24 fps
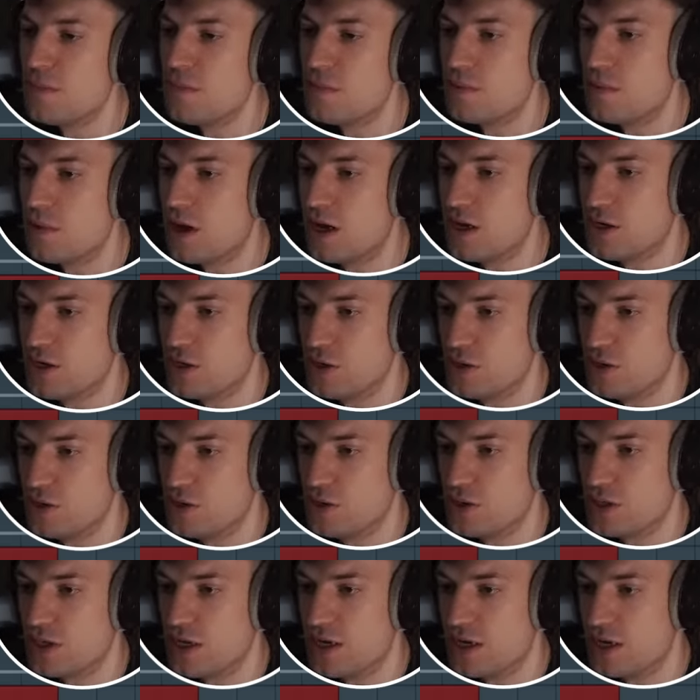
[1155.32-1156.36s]
I
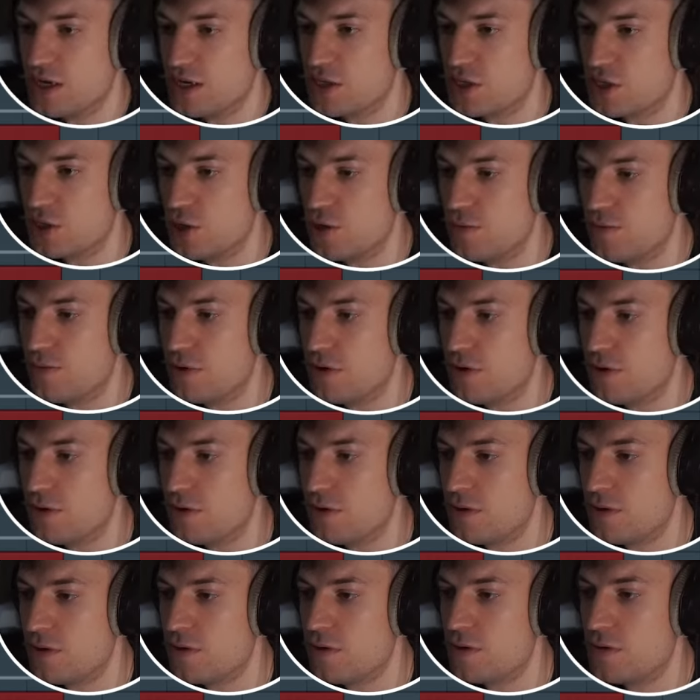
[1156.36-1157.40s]
use a sub,
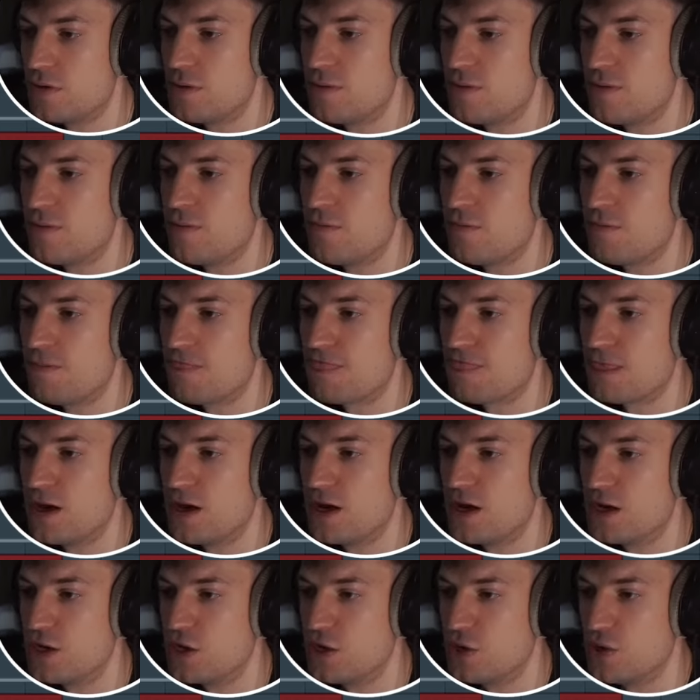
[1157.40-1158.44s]

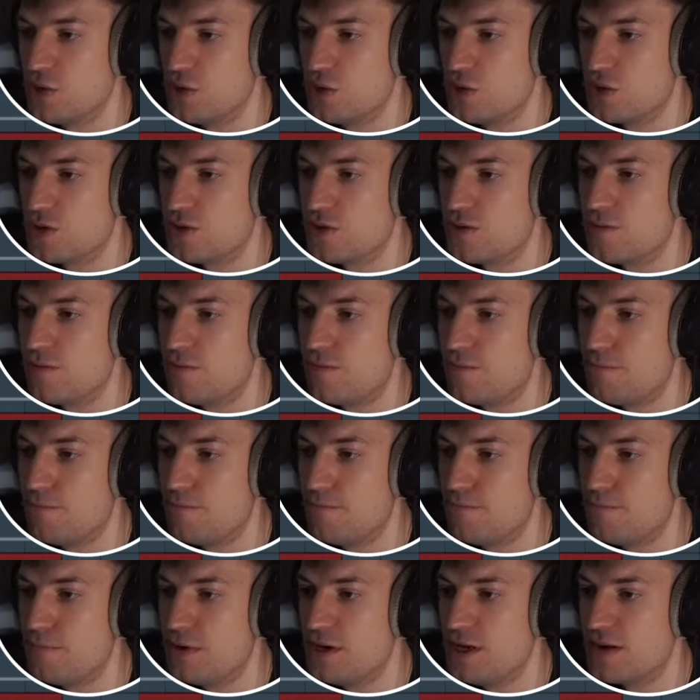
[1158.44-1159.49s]
and I use
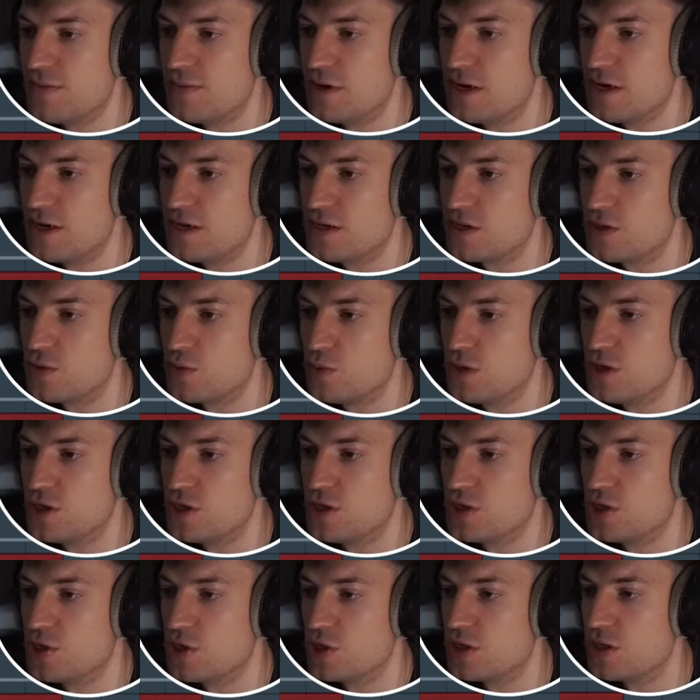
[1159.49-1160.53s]
mini bass, which
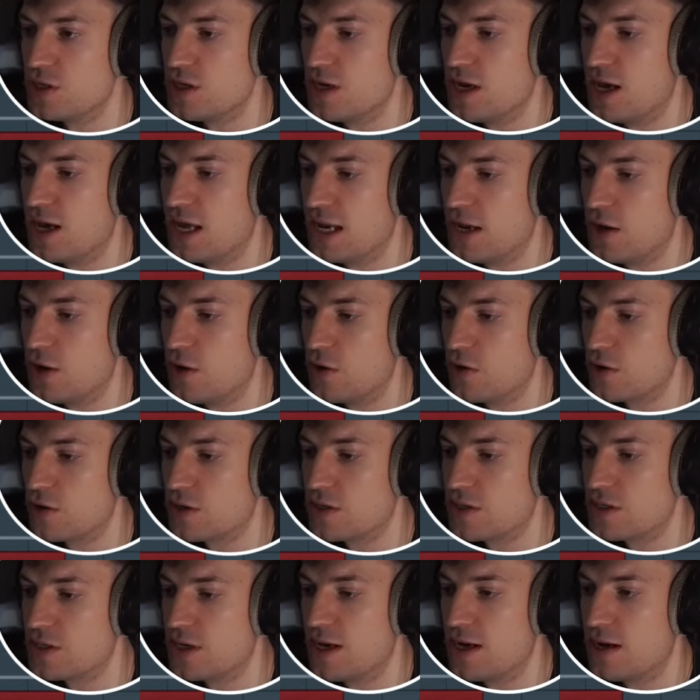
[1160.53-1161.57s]
is just an analog
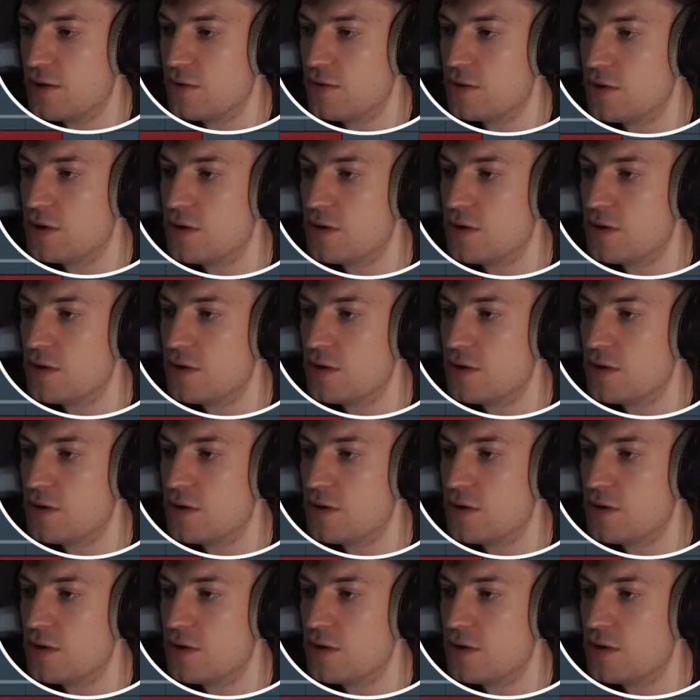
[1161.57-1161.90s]
sound,